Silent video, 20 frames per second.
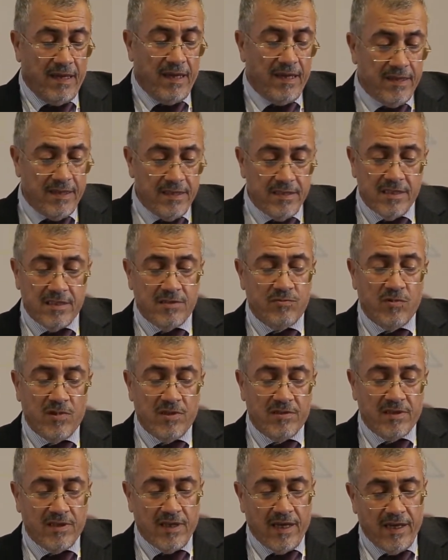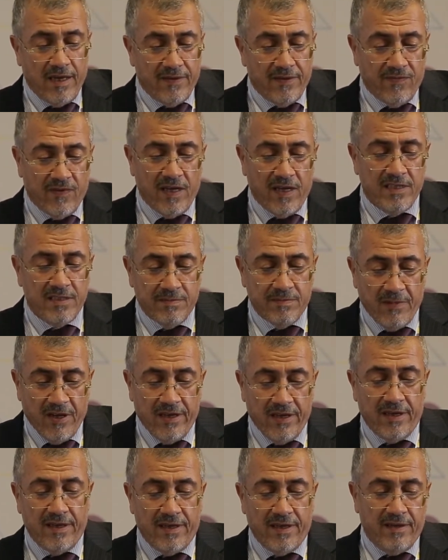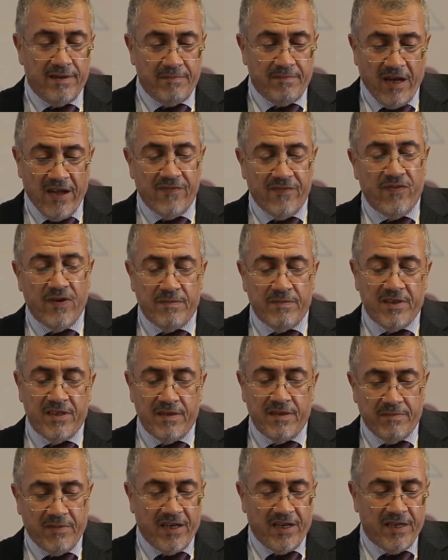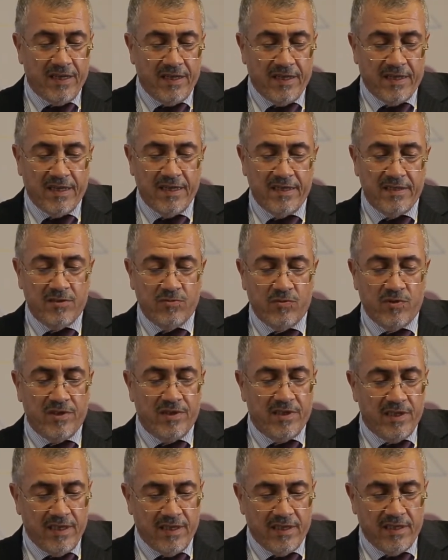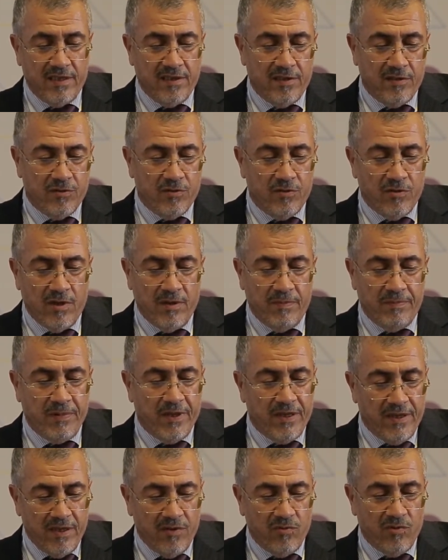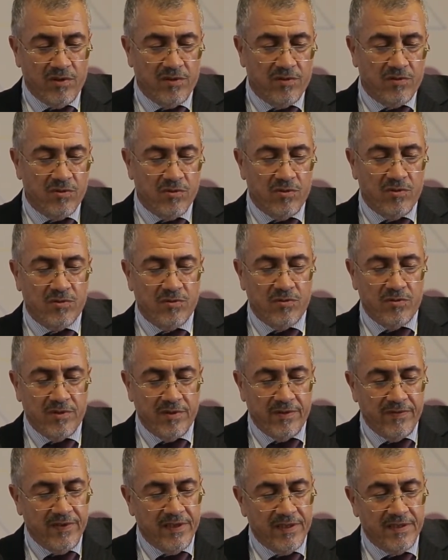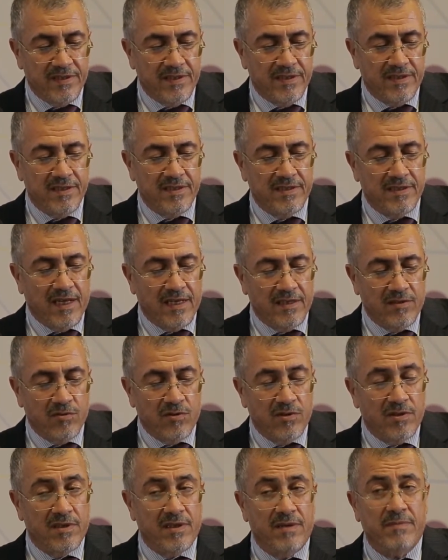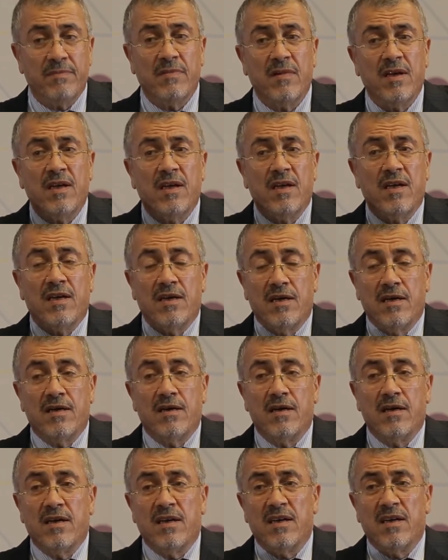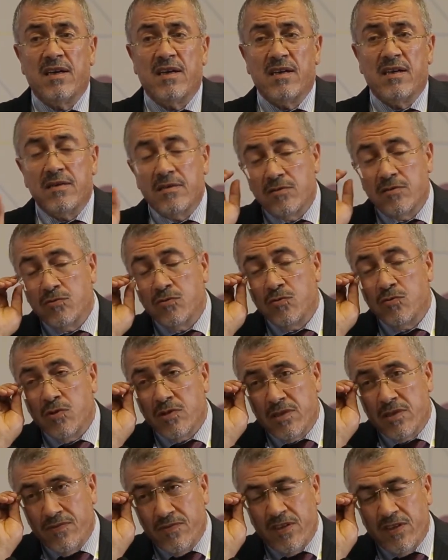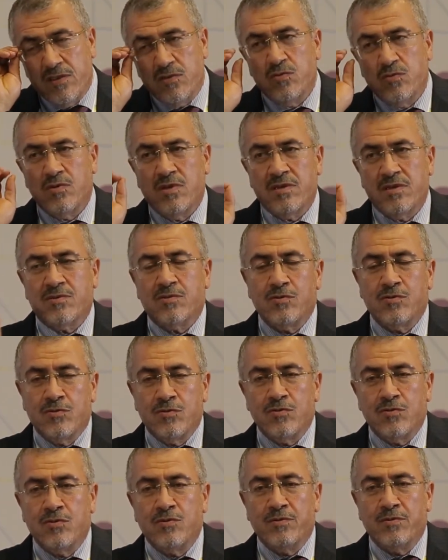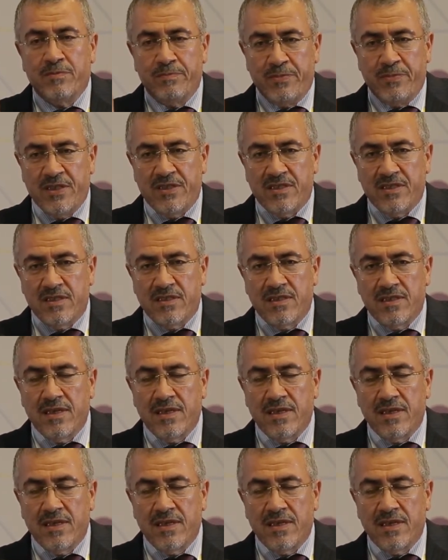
This is what I advise my family, my kids, when they grow up and they want to go to universities. I told them, do whatever you want to do best.